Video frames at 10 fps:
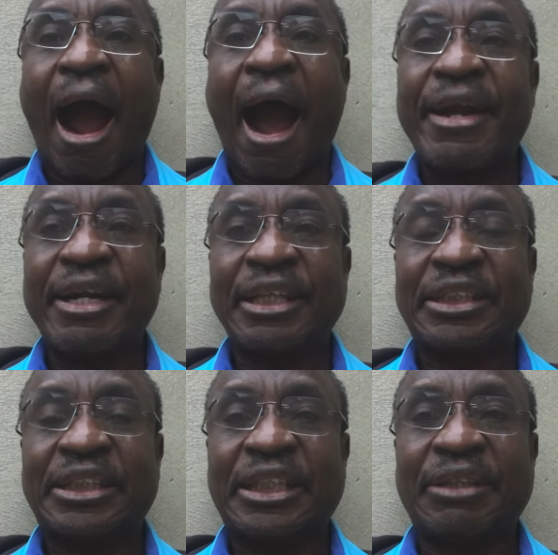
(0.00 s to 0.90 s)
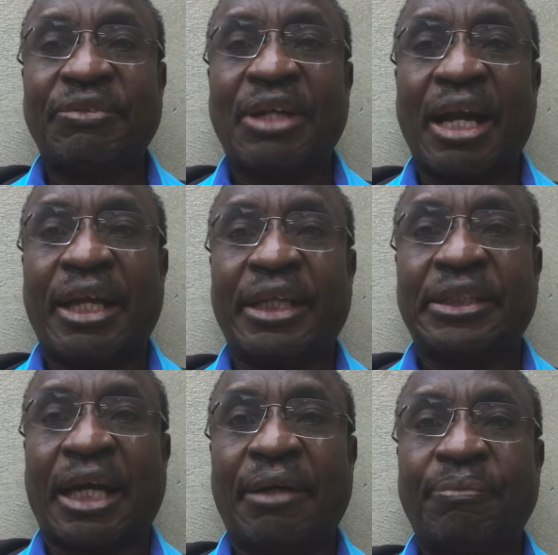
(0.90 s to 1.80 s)
had received a
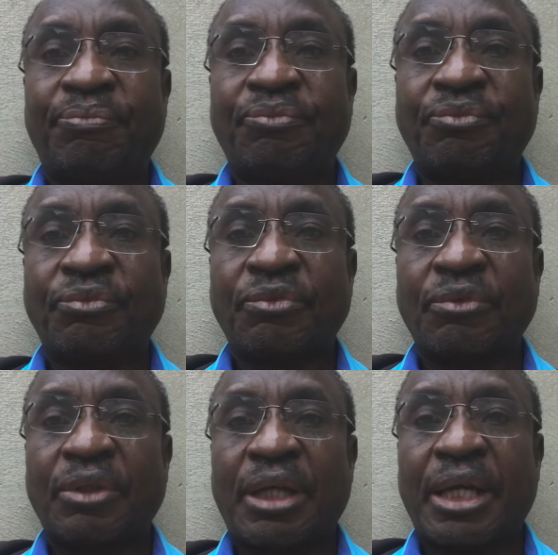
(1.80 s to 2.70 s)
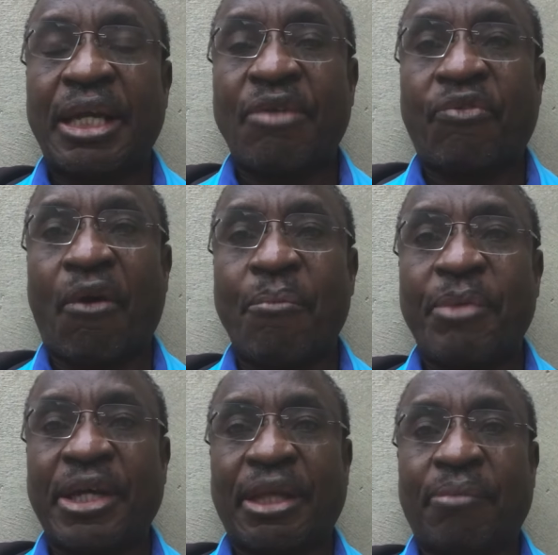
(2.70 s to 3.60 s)
letter
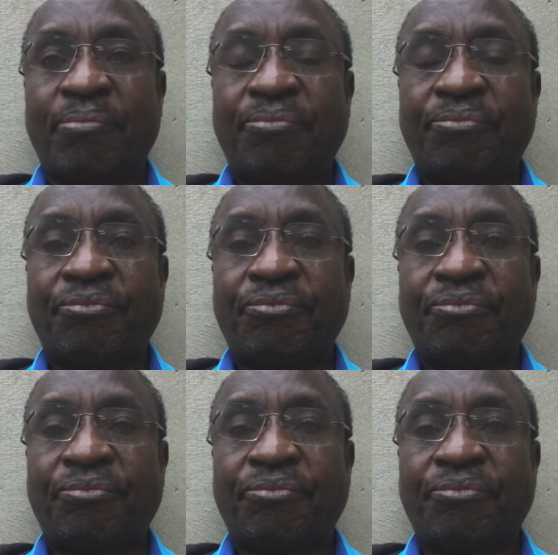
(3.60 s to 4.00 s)
informing them